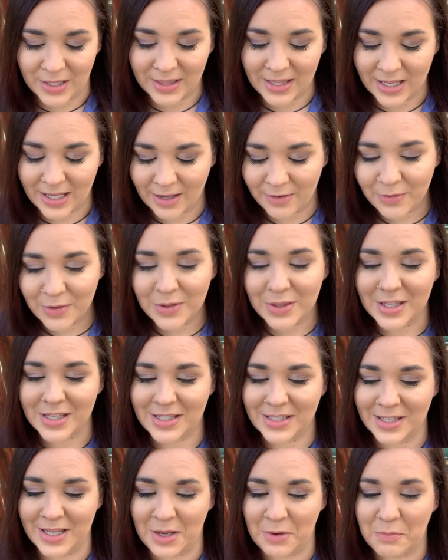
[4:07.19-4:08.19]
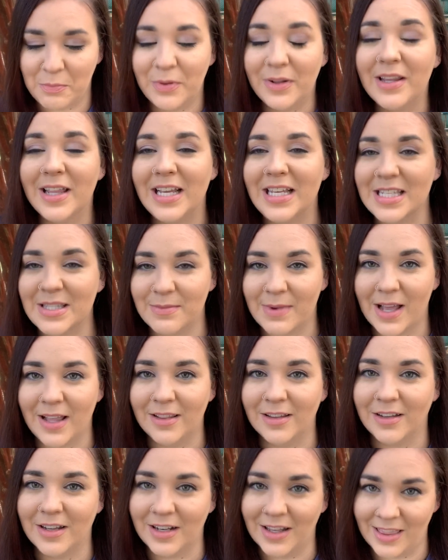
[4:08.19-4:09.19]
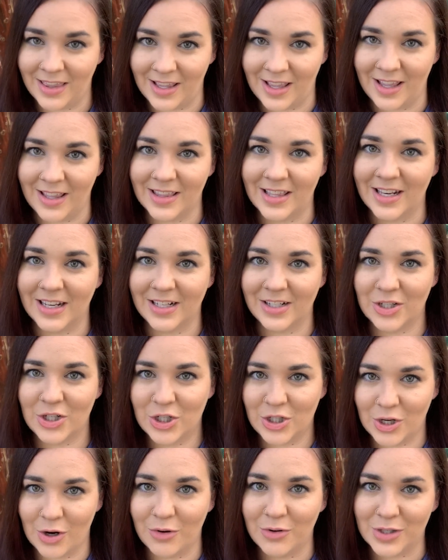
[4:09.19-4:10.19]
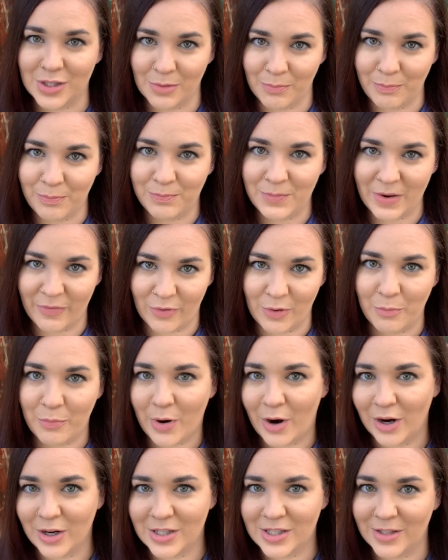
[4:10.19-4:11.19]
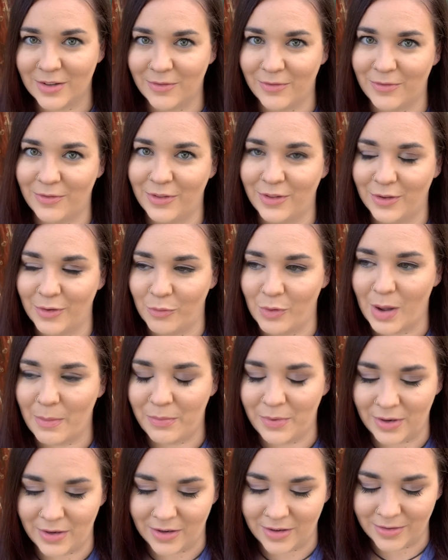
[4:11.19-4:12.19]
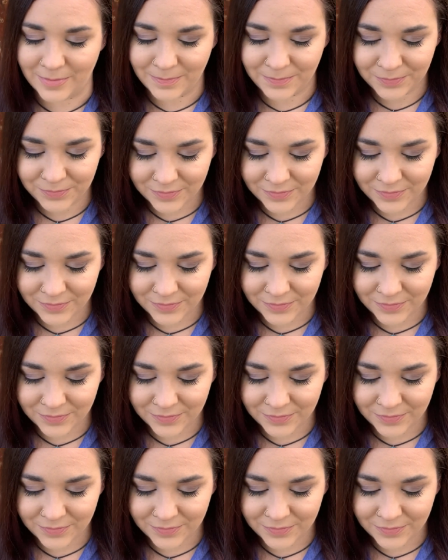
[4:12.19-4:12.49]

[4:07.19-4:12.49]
They give you this like placemat looking thing that it shows the different parts of the weapon and